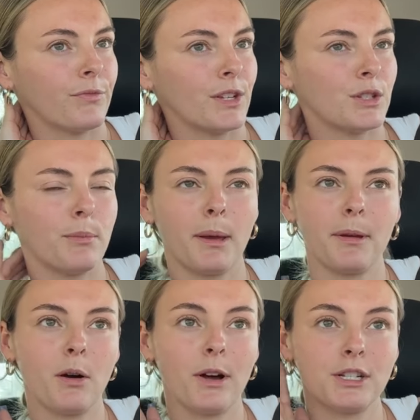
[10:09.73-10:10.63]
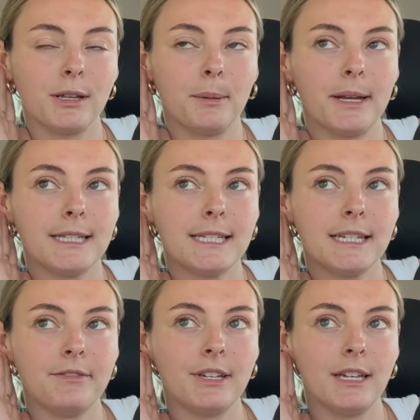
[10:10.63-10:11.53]
so maybe I'll watch a little bit of
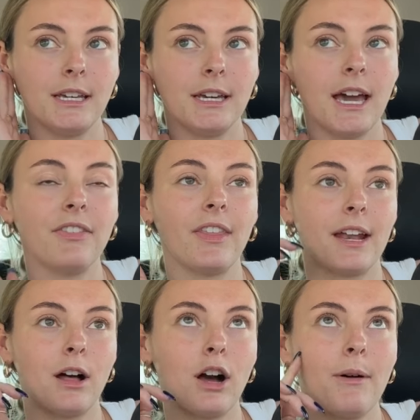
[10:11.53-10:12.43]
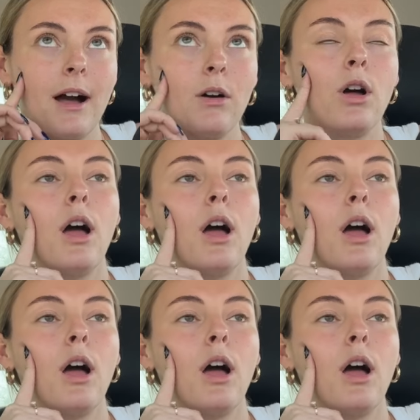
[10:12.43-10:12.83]
TV and then I'll go out.